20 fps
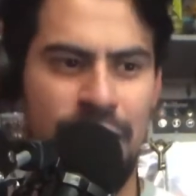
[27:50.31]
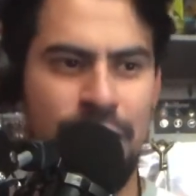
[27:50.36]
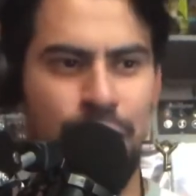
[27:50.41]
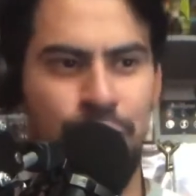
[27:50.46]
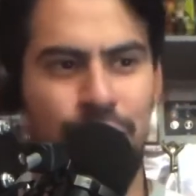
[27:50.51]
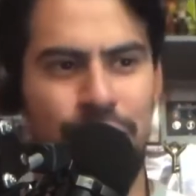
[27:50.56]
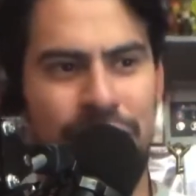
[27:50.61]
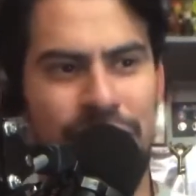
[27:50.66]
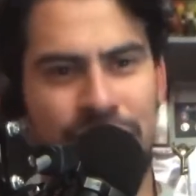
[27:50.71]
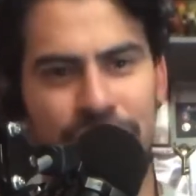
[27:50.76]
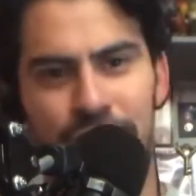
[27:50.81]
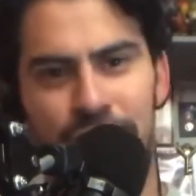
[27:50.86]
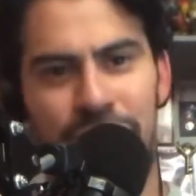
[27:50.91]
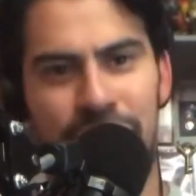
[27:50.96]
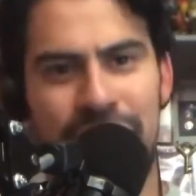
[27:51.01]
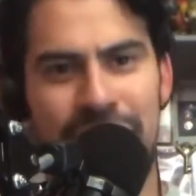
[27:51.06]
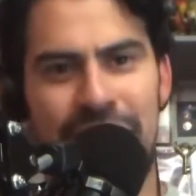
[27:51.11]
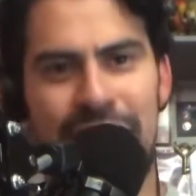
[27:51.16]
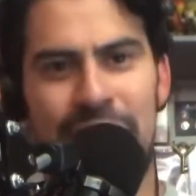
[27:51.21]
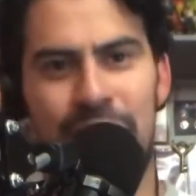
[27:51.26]
you see certain
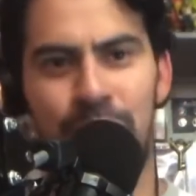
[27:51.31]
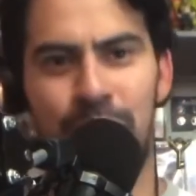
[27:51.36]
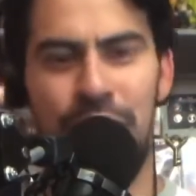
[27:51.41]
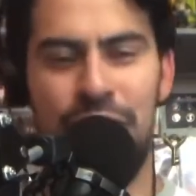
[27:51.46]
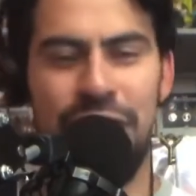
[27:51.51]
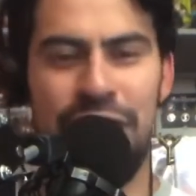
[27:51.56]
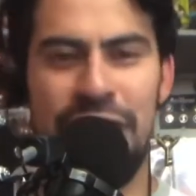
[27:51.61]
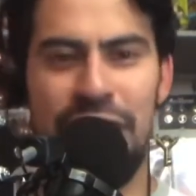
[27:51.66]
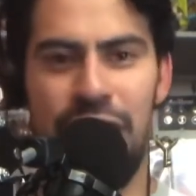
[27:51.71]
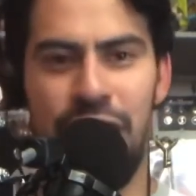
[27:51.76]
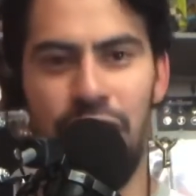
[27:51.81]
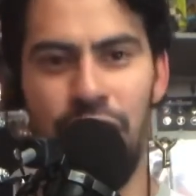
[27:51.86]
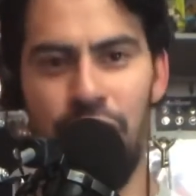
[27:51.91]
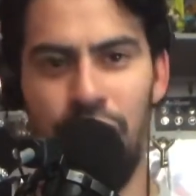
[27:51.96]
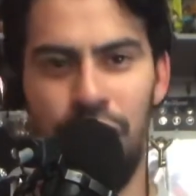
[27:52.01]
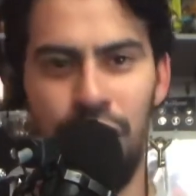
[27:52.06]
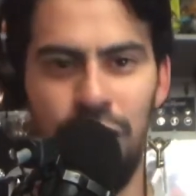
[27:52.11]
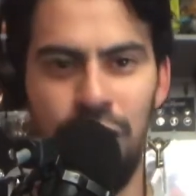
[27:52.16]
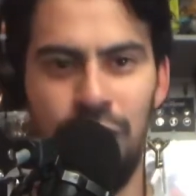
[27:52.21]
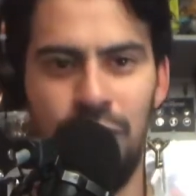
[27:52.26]
scenes where you see a
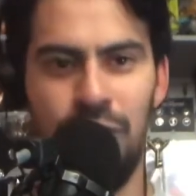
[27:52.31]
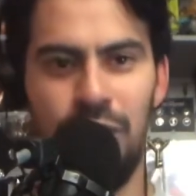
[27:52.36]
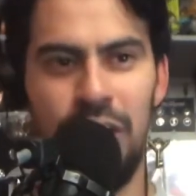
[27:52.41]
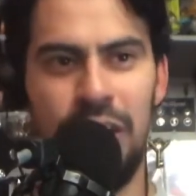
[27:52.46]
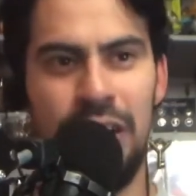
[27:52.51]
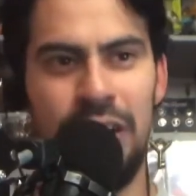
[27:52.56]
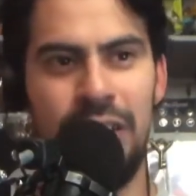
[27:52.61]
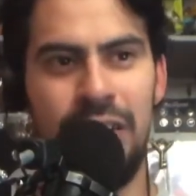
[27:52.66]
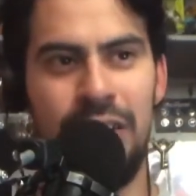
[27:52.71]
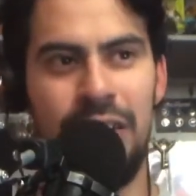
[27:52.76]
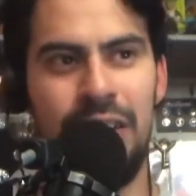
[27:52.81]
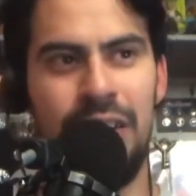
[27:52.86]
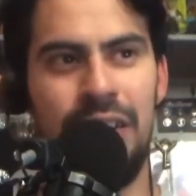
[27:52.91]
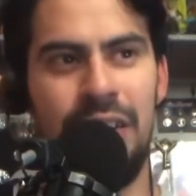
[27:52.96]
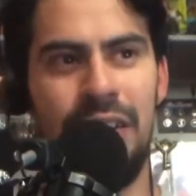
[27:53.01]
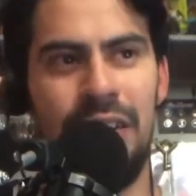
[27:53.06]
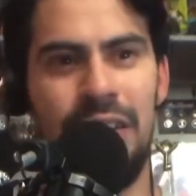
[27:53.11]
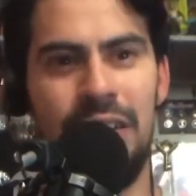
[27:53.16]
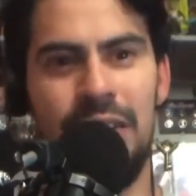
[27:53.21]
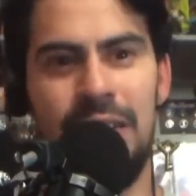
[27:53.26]
girl like
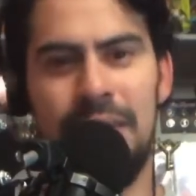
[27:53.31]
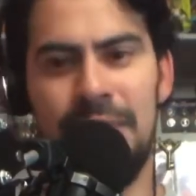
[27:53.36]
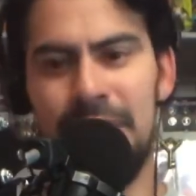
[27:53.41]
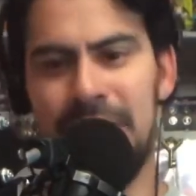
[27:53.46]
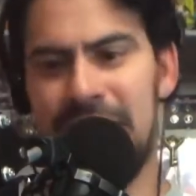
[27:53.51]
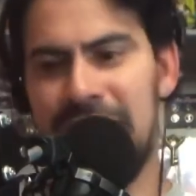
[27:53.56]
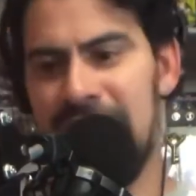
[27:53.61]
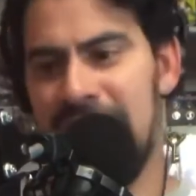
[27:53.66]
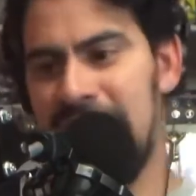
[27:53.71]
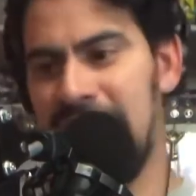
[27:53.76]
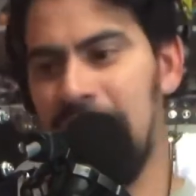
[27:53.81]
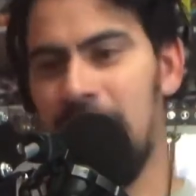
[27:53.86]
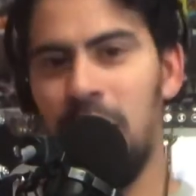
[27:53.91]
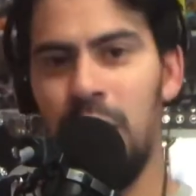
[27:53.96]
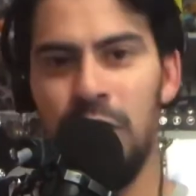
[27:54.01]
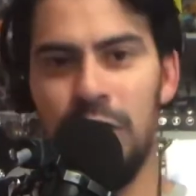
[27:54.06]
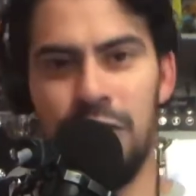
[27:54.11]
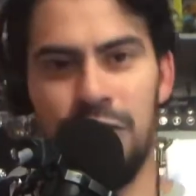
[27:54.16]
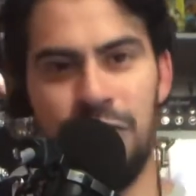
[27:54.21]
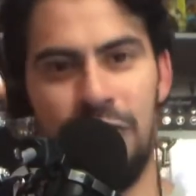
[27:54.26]
saying like,
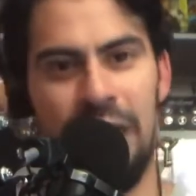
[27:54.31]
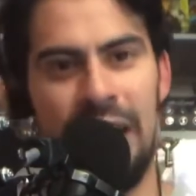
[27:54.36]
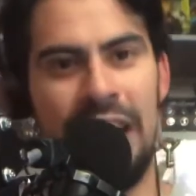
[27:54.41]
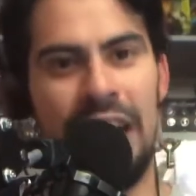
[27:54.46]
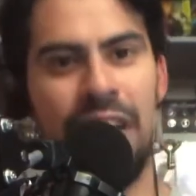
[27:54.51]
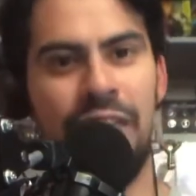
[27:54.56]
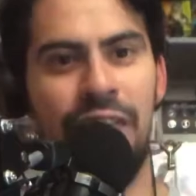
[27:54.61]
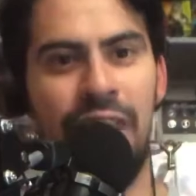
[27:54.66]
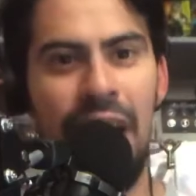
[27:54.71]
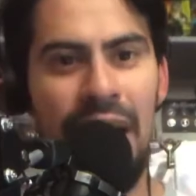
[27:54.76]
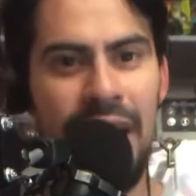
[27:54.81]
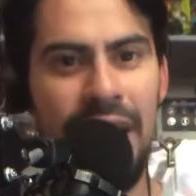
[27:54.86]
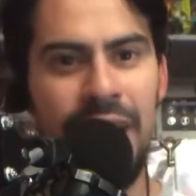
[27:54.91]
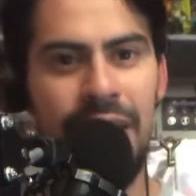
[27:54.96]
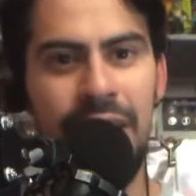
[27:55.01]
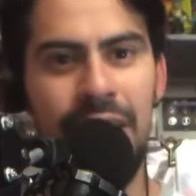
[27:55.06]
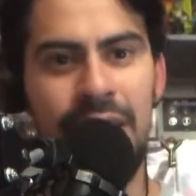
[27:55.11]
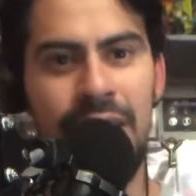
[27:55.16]
"Oh, it's raining red.